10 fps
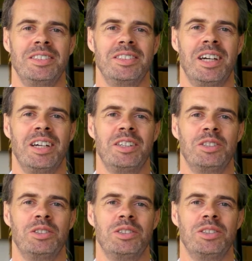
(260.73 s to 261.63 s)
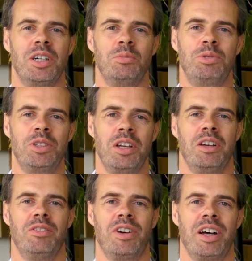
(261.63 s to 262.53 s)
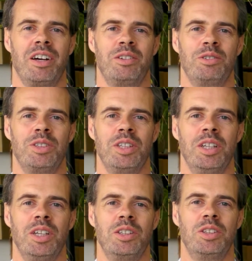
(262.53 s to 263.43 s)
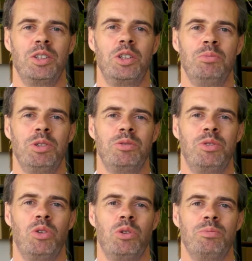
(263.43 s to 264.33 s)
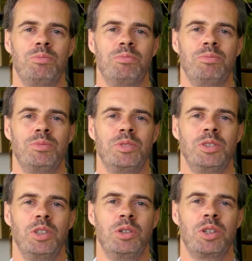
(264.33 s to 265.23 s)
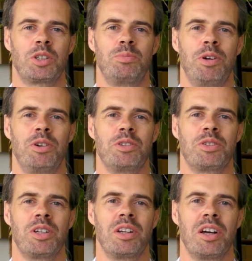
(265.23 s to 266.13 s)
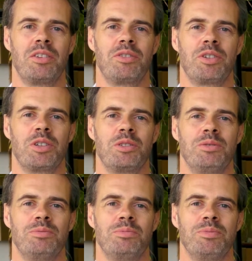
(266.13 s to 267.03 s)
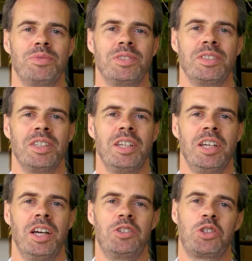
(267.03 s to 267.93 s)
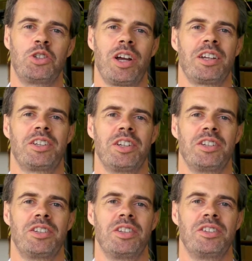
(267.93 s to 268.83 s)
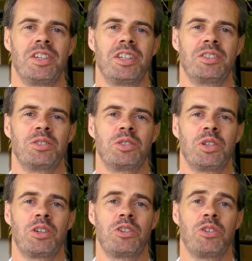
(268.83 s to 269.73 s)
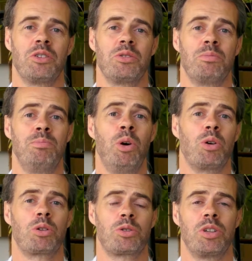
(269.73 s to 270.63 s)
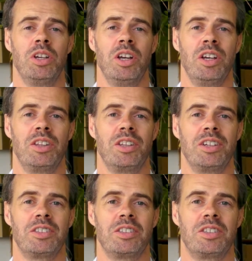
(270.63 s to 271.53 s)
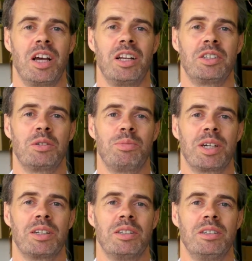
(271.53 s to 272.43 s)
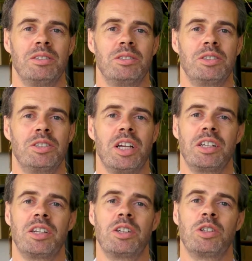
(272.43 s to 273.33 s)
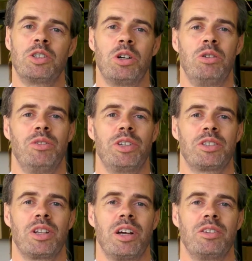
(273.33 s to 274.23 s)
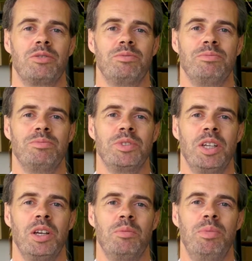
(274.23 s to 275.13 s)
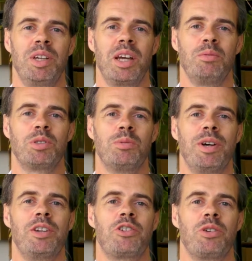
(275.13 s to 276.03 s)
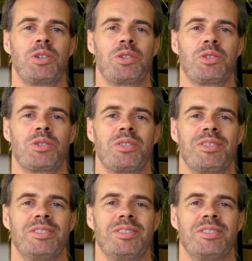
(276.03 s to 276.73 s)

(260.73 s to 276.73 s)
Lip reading: Now, observe how the human form you're experiencing life through is attracted to things such as books that tell it about taking control of its life, being able to make choices.